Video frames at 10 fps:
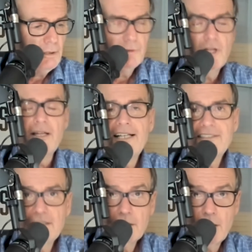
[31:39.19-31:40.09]
the
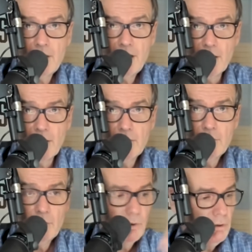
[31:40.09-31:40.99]
lesson learned here,
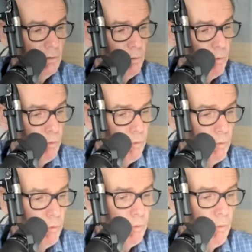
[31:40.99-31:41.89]

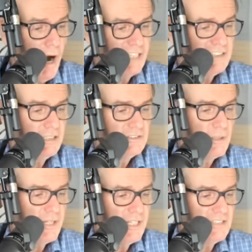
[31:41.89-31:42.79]
watching
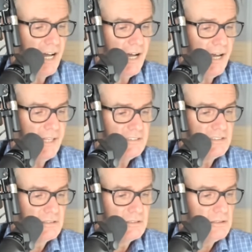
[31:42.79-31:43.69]
some of these
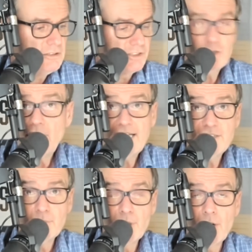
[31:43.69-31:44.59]
guys just crash
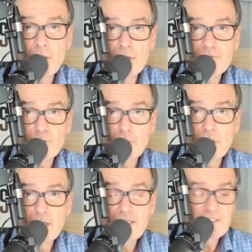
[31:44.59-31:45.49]
and burn
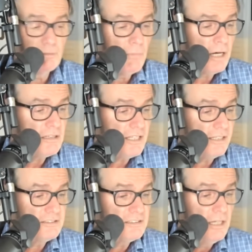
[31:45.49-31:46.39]
for at least a month,
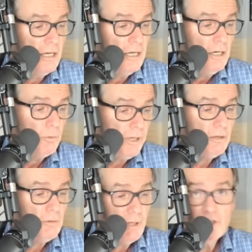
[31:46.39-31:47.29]
is we
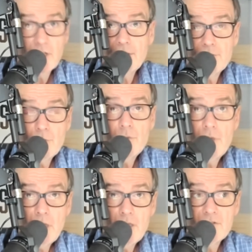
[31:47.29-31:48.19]
really do
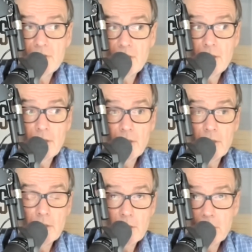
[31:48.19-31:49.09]
need
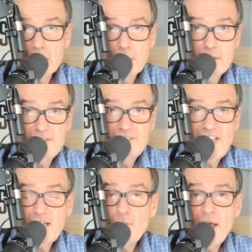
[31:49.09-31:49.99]
to
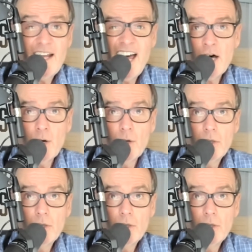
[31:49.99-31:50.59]
segment out